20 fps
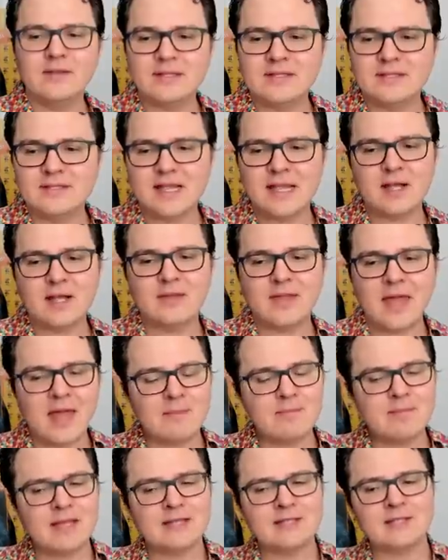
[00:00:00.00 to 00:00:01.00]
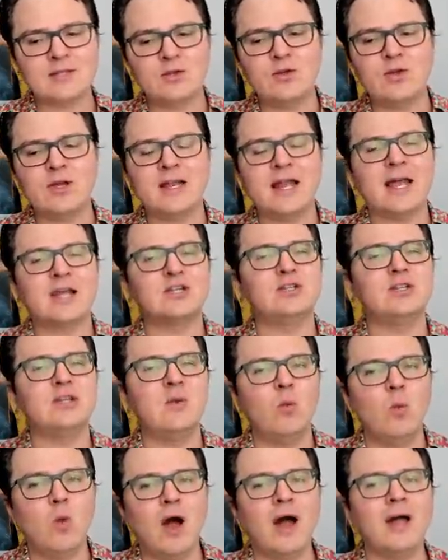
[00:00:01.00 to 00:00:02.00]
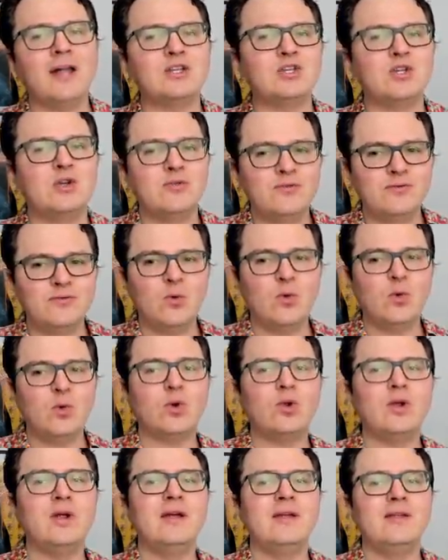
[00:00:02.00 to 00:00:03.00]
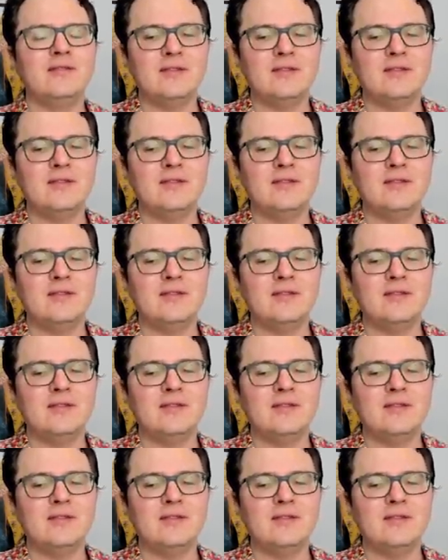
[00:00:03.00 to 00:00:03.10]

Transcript: the sale, that means that you can actually watch for